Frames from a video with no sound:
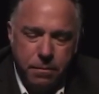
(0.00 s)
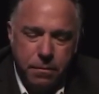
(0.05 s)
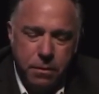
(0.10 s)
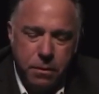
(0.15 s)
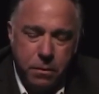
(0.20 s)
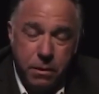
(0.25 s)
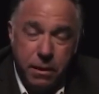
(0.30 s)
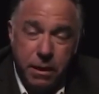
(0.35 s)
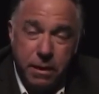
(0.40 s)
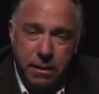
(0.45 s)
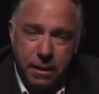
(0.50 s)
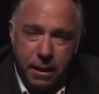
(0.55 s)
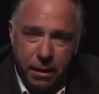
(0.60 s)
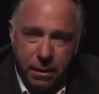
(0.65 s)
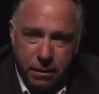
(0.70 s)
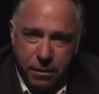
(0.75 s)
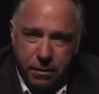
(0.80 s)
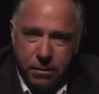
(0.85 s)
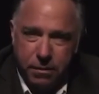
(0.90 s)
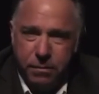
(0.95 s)
So when they
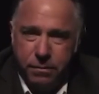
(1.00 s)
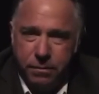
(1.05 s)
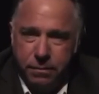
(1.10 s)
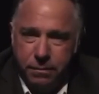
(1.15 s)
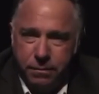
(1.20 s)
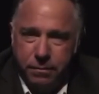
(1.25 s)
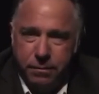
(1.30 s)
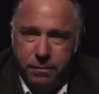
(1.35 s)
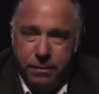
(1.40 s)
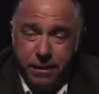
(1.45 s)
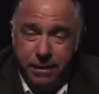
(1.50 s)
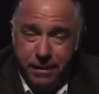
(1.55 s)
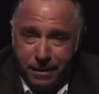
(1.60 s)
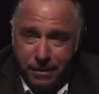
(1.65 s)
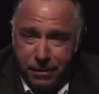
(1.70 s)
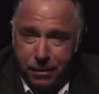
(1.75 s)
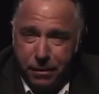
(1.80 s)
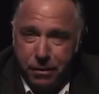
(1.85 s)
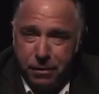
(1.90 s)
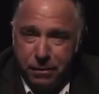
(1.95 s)
tell
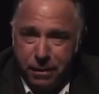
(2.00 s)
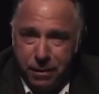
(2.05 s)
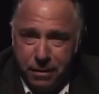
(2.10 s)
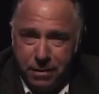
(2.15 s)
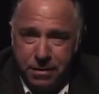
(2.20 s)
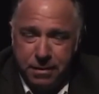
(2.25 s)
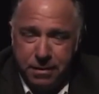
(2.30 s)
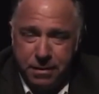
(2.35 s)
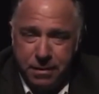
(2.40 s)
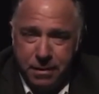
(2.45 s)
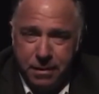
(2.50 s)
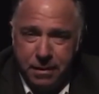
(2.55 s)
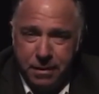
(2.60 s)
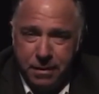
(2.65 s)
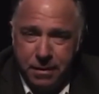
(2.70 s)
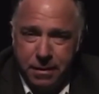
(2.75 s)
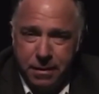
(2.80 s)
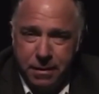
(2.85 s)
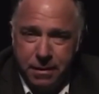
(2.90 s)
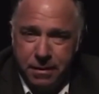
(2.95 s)
all of us
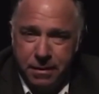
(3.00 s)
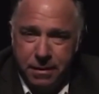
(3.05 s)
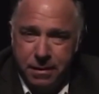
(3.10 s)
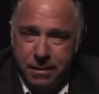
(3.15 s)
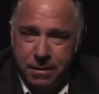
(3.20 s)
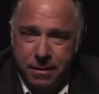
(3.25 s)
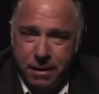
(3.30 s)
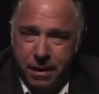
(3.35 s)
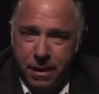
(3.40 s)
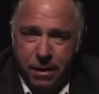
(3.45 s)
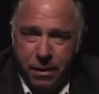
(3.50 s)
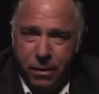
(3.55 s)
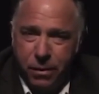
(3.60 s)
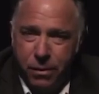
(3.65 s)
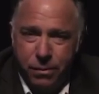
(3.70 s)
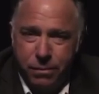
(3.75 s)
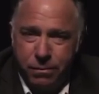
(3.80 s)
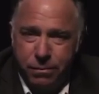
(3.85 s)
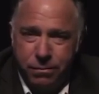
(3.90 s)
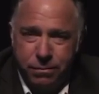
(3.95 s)
to stay
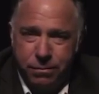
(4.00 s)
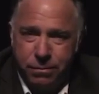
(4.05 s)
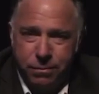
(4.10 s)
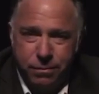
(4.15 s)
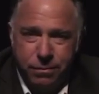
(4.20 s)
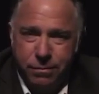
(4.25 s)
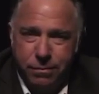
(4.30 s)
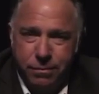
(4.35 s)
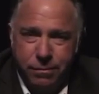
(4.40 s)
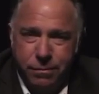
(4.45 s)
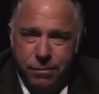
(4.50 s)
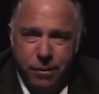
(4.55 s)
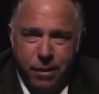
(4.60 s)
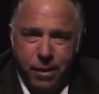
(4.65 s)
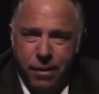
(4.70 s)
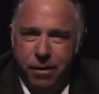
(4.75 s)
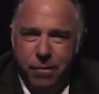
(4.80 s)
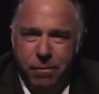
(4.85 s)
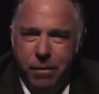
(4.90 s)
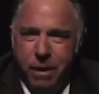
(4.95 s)
home,
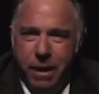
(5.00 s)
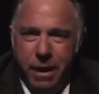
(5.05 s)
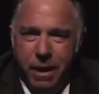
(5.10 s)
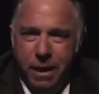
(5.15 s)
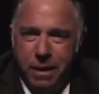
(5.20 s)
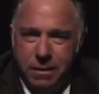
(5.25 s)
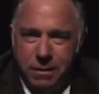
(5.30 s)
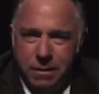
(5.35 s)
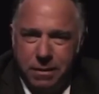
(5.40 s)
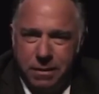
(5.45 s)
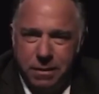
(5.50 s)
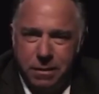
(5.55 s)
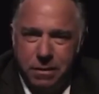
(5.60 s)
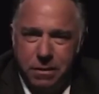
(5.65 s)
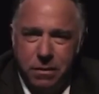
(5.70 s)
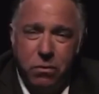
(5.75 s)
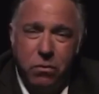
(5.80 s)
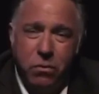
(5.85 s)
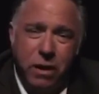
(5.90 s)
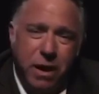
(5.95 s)
wear your mask
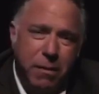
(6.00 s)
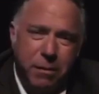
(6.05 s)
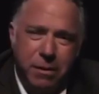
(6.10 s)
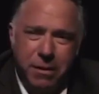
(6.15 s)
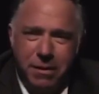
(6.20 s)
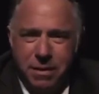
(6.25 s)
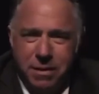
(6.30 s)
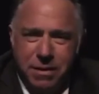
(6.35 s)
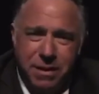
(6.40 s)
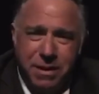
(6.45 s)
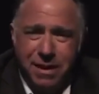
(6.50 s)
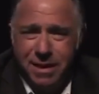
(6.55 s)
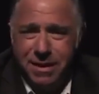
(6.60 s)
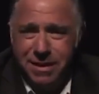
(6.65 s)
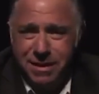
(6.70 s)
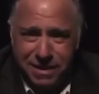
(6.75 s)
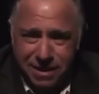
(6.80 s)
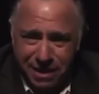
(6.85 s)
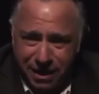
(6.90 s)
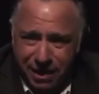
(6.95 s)
so grandma doesn't get
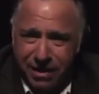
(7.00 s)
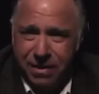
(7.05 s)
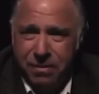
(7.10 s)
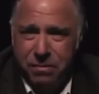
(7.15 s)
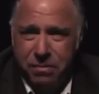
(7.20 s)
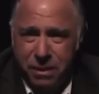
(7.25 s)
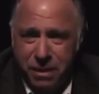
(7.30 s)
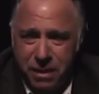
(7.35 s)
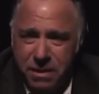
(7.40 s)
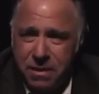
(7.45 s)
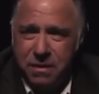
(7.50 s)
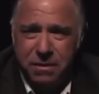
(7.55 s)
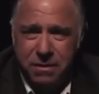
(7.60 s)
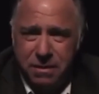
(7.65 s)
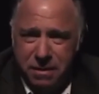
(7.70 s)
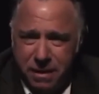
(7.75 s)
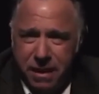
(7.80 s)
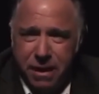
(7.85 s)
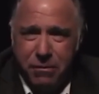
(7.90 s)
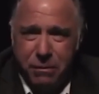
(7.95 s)
sick, please
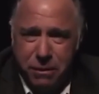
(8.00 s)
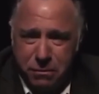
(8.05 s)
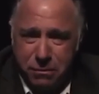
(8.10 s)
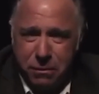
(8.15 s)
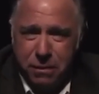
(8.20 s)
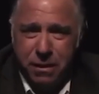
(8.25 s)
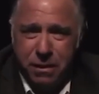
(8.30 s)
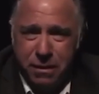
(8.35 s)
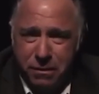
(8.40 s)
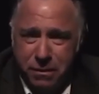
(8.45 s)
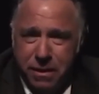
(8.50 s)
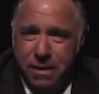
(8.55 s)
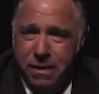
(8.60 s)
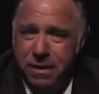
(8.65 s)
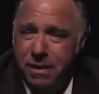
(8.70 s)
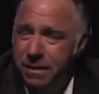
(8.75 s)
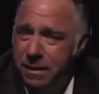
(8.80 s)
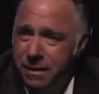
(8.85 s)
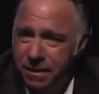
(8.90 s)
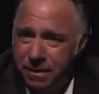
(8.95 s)
understand what's really going
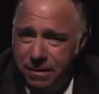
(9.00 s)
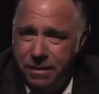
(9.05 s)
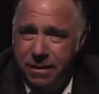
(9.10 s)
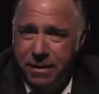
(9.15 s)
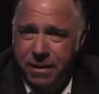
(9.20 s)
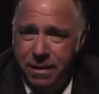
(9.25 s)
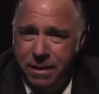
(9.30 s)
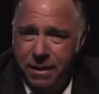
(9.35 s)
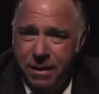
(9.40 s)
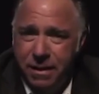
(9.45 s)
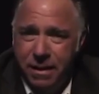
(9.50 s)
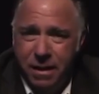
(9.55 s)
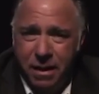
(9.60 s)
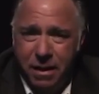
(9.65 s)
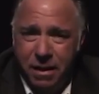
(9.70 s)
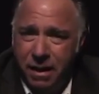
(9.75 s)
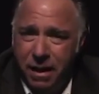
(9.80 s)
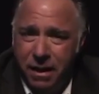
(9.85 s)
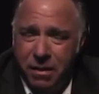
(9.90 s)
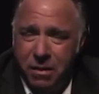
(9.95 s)
on here.
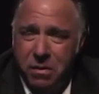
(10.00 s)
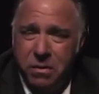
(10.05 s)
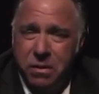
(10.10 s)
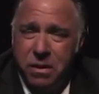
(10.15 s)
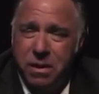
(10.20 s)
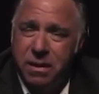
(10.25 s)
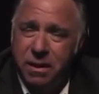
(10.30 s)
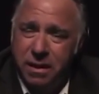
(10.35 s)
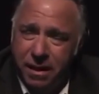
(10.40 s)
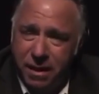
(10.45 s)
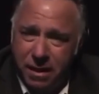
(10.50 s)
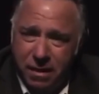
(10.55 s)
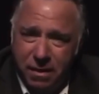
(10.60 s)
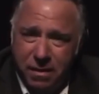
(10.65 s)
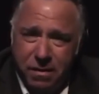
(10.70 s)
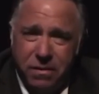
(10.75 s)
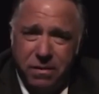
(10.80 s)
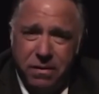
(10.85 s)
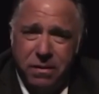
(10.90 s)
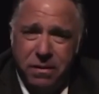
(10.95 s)
They don't
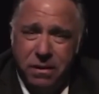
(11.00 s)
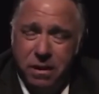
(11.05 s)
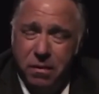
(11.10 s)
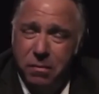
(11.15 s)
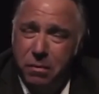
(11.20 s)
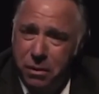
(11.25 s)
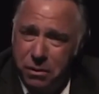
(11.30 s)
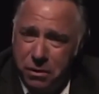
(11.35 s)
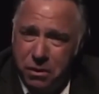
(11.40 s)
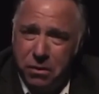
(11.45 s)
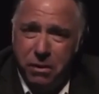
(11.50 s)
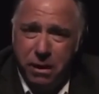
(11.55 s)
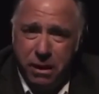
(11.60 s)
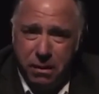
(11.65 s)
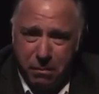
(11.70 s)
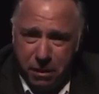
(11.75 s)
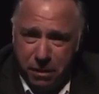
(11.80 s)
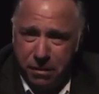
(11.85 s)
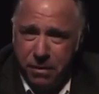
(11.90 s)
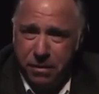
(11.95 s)
care about your
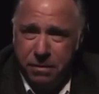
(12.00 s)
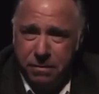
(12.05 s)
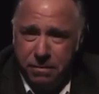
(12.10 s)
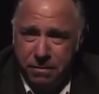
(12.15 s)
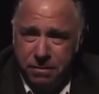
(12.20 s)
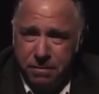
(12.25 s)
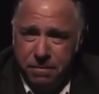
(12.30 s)
grandmother.